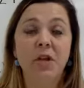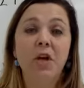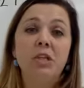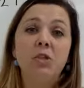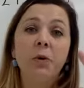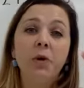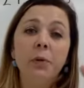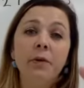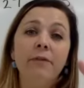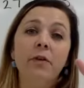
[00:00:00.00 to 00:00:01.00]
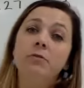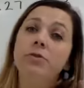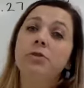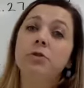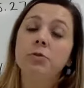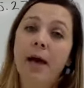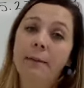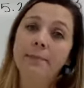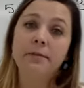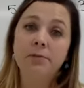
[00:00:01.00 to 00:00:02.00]
So we're going to review two
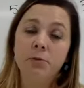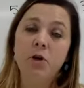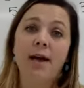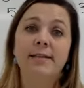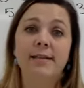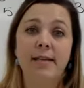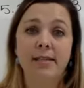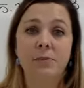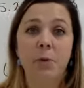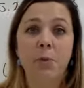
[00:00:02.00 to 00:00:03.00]
types of subtracting decimal